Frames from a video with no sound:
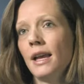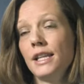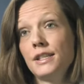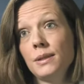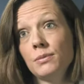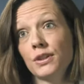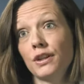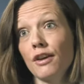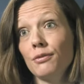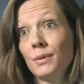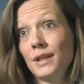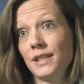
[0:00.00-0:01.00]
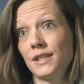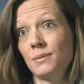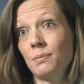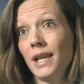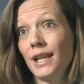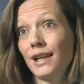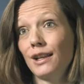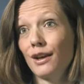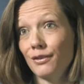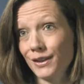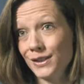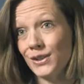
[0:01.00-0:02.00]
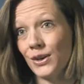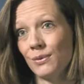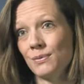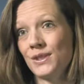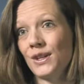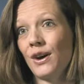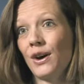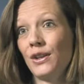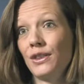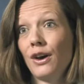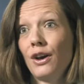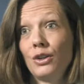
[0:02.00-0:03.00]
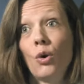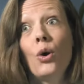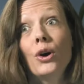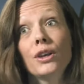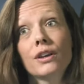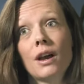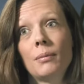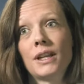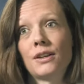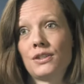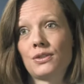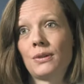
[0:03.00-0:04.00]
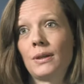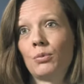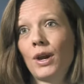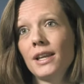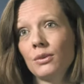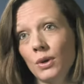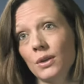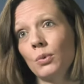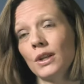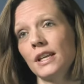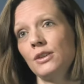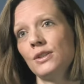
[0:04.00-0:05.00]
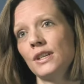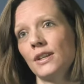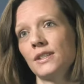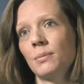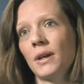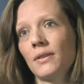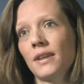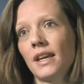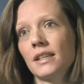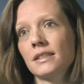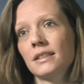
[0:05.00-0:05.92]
It seems the government is pinning a lot of its hopes on oil coming on stream, right? What can you tell us about that?